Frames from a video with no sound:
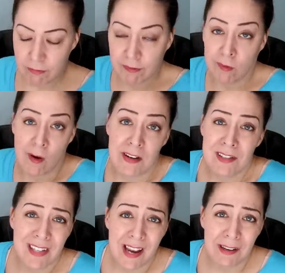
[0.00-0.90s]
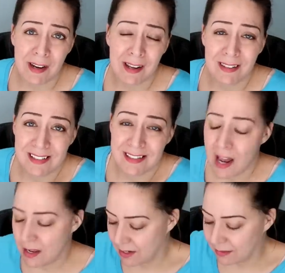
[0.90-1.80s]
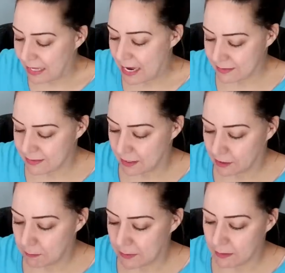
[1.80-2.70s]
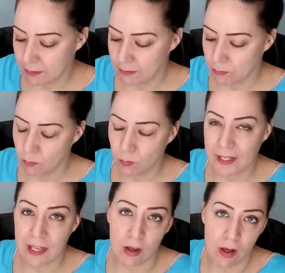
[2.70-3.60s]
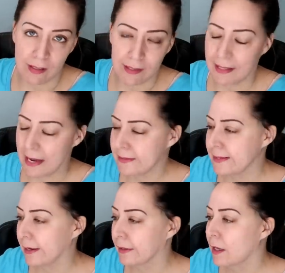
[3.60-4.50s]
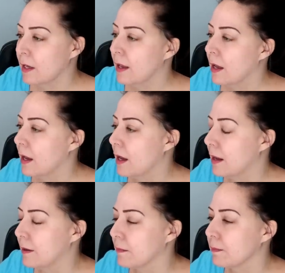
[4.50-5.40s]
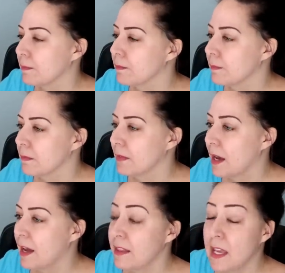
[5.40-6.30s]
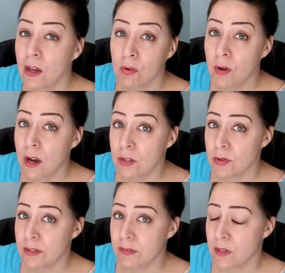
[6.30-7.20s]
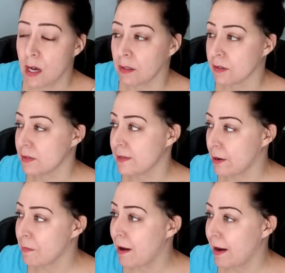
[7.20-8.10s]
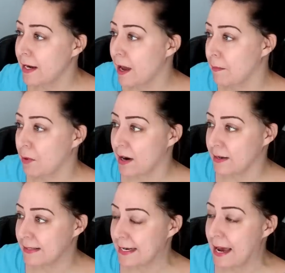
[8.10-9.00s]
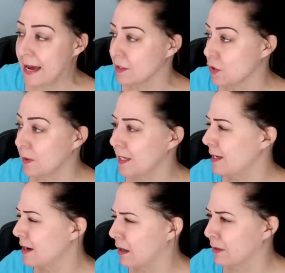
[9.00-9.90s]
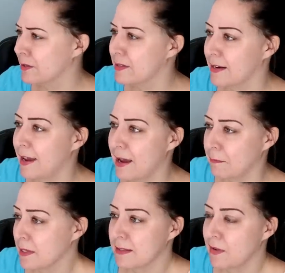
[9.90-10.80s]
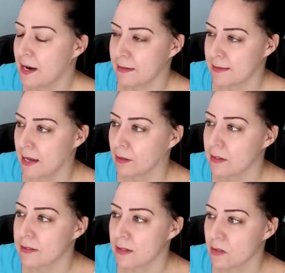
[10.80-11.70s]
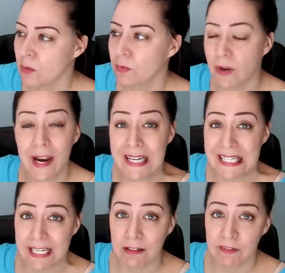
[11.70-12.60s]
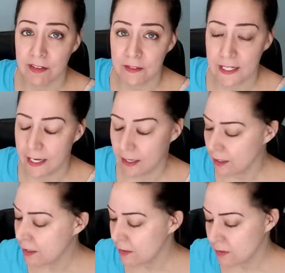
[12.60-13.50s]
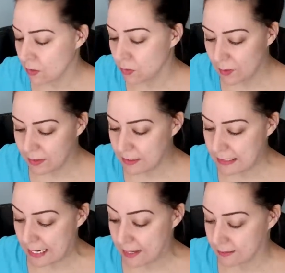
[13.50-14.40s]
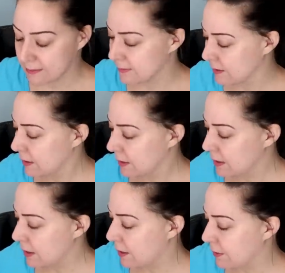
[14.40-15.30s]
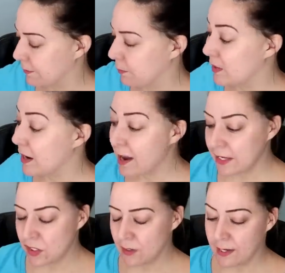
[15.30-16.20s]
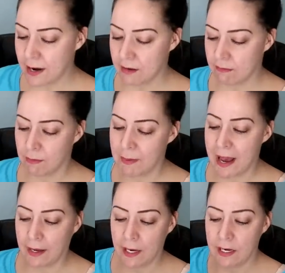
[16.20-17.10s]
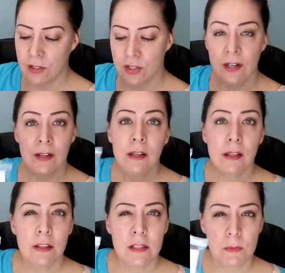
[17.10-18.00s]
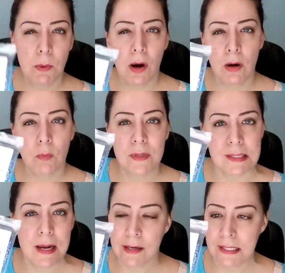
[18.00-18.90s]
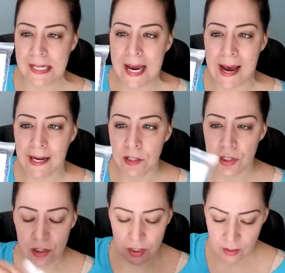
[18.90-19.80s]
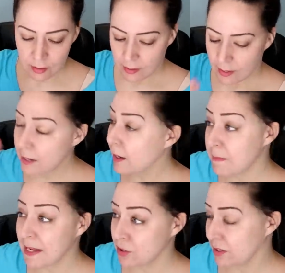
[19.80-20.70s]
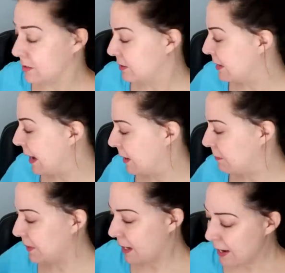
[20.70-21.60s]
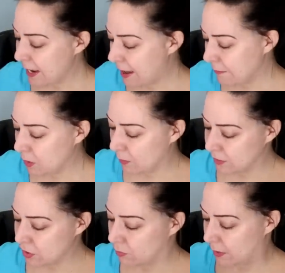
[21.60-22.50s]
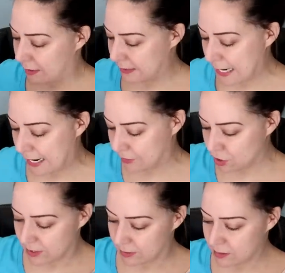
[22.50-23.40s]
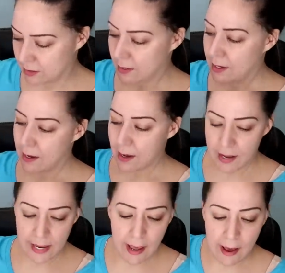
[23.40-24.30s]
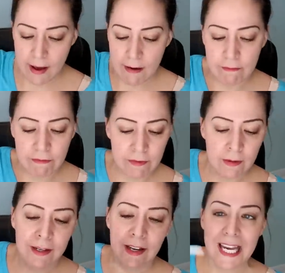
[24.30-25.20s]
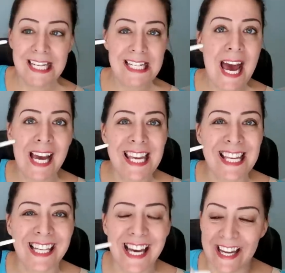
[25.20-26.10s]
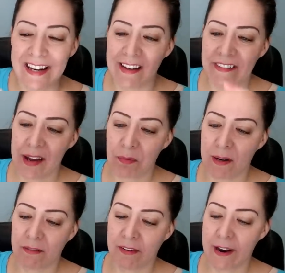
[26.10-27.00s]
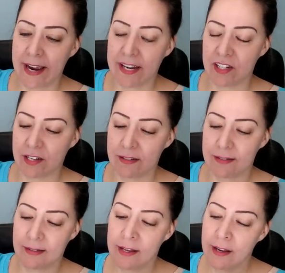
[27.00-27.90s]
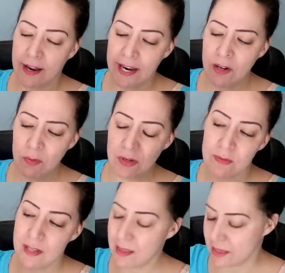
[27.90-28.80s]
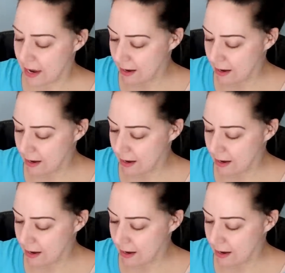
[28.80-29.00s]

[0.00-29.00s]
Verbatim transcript: front. It's not elastic, but we can call it elastic. Um, and they go for hundreds of dollars. Now mine I priced at twenty dollars, and I must have had a sale because it sold for eighteen fifty. Sold within days. Um, when I took it out of the package, this part was not attached, and I mentioned that, but I am going to reattach it. I have a tagging gun. I've had one for ages. I don't use it